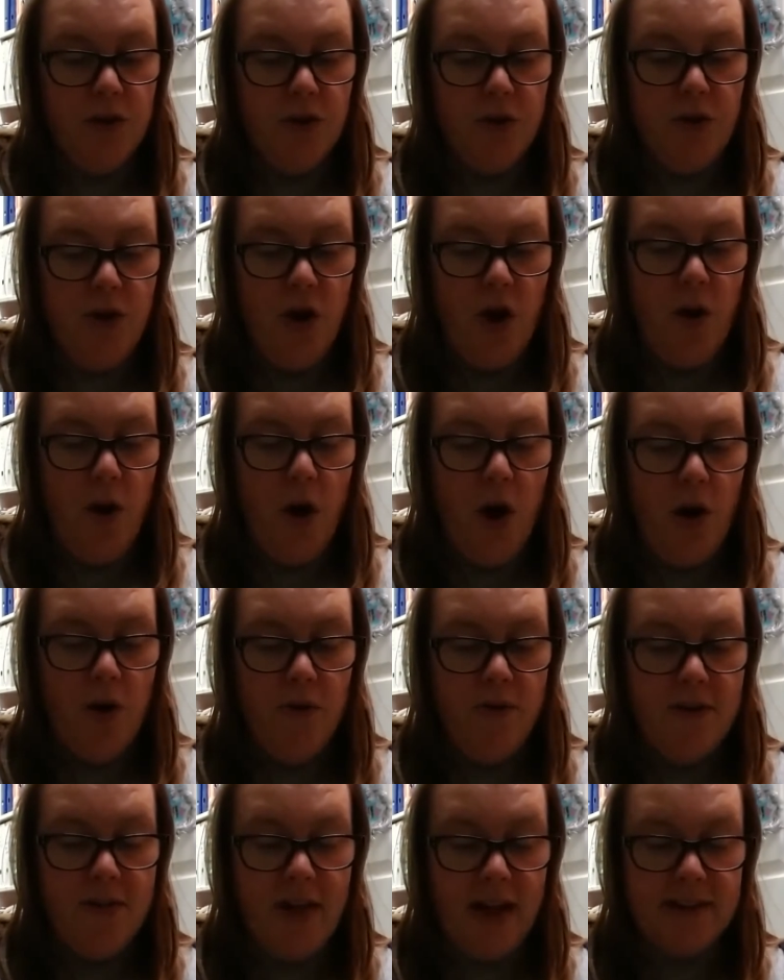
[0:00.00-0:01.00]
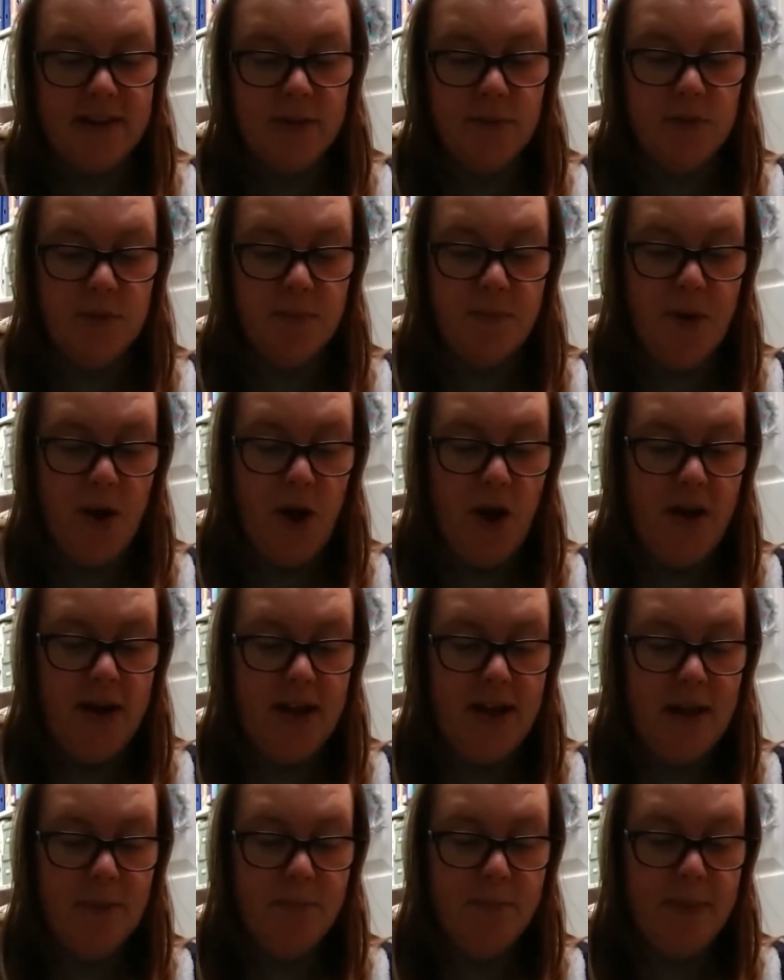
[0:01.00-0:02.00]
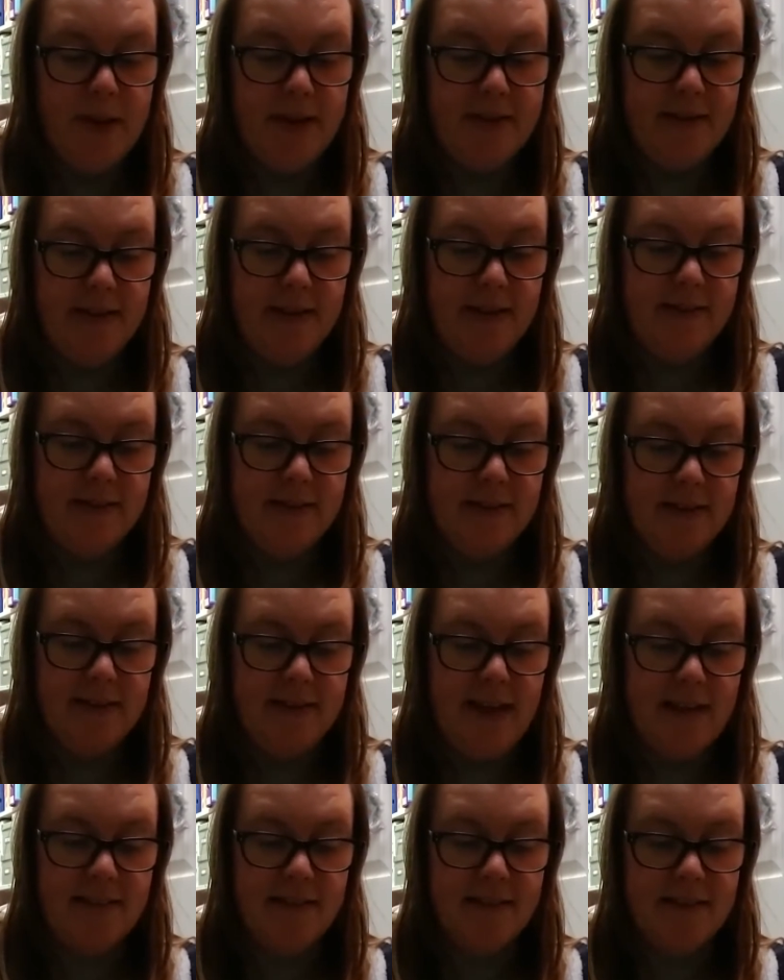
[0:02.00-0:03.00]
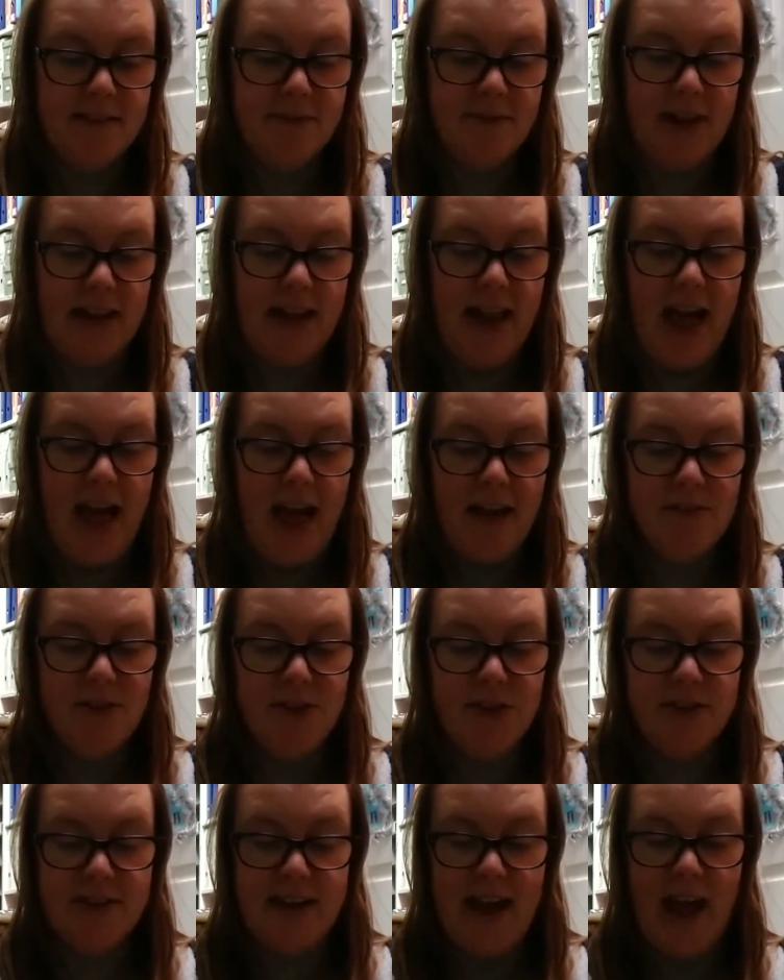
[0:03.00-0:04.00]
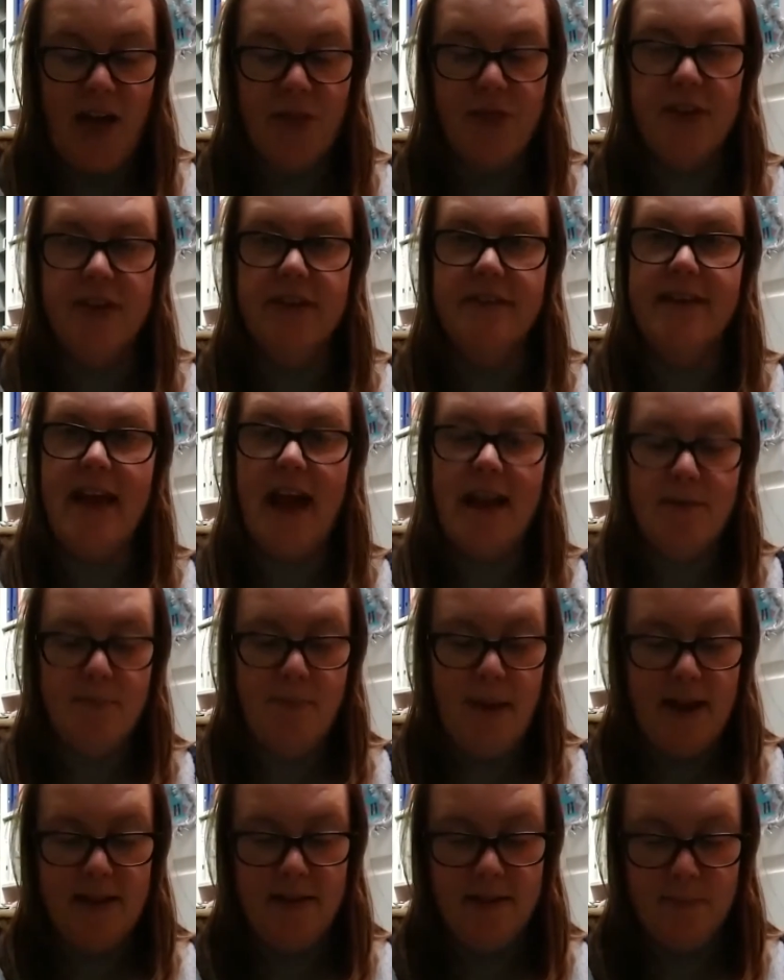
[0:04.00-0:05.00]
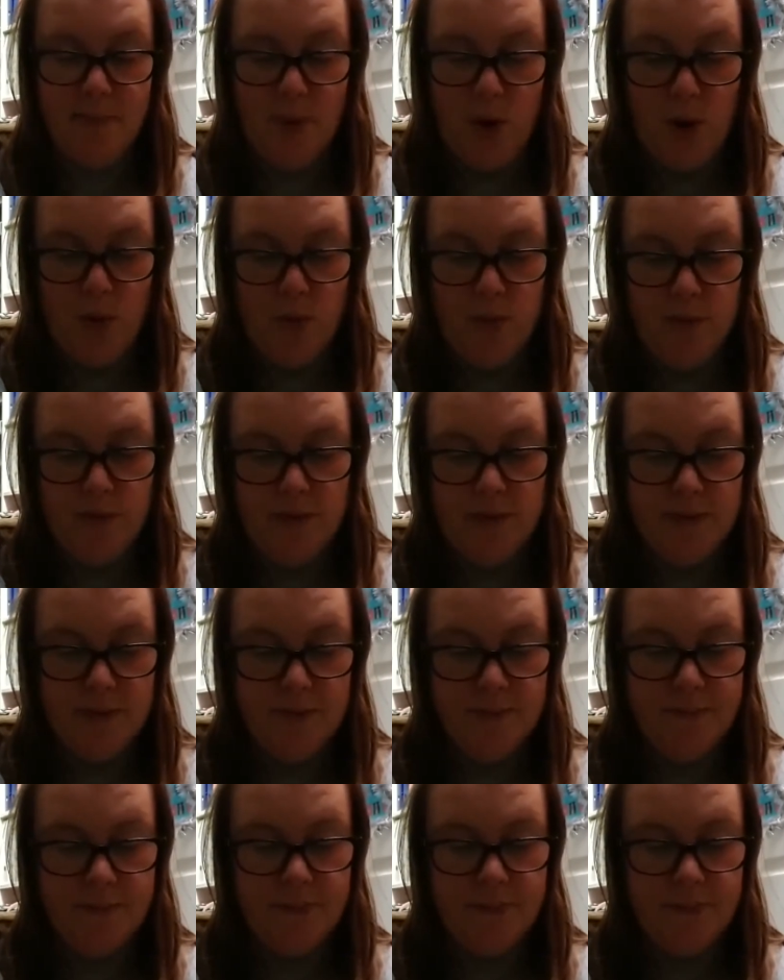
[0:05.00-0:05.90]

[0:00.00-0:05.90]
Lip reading: Know only that it was burning, pitiless desert of glare and death and dead men's bones.